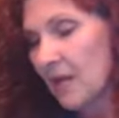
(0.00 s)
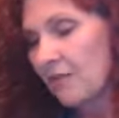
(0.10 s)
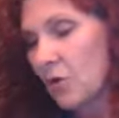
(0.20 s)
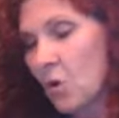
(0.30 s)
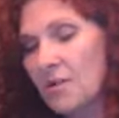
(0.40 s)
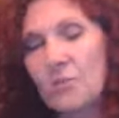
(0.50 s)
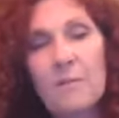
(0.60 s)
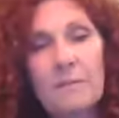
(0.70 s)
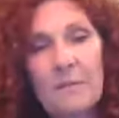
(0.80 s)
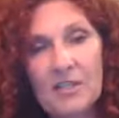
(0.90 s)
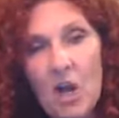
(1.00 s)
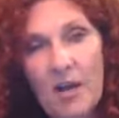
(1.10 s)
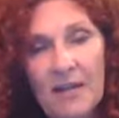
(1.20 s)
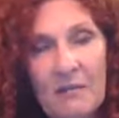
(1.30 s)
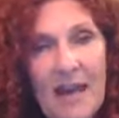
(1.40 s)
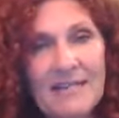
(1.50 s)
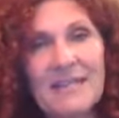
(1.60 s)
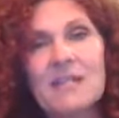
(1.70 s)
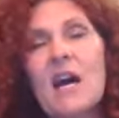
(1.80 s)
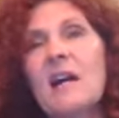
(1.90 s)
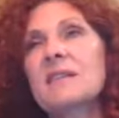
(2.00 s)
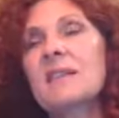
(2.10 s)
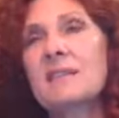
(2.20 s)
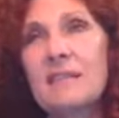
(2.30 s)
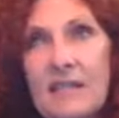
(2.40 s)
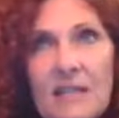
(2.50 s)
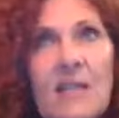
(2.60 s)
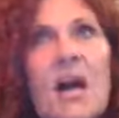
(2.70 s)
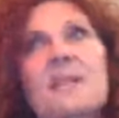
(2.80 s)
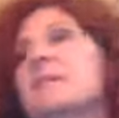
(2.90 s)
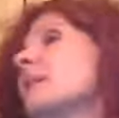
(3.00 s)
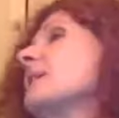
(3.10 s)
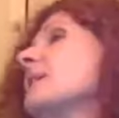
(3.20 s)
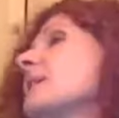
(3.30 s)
Of course, we would be talking about detoxing, detoxing,